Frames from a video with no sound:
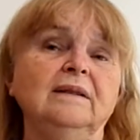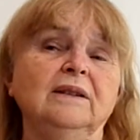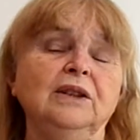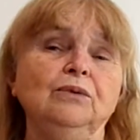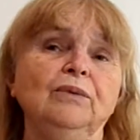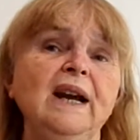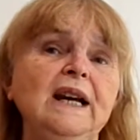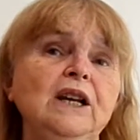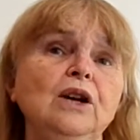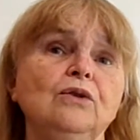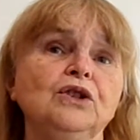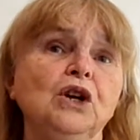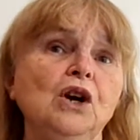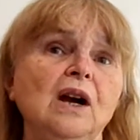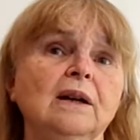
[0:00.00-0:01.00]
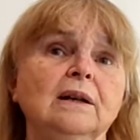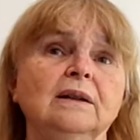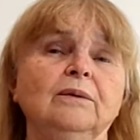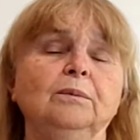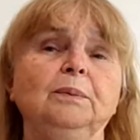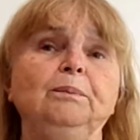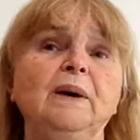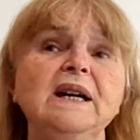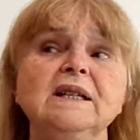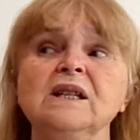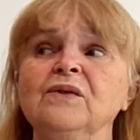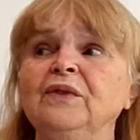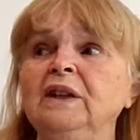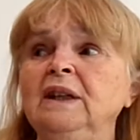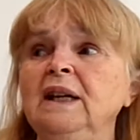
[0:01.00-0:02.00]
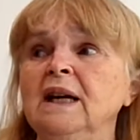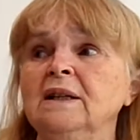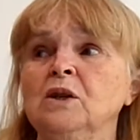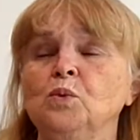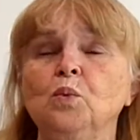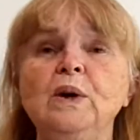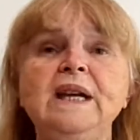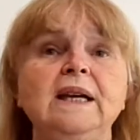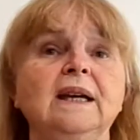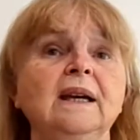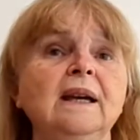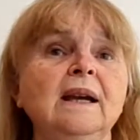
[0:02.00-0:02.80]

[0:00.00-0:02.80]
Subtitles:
the radio talk buzz for the next week.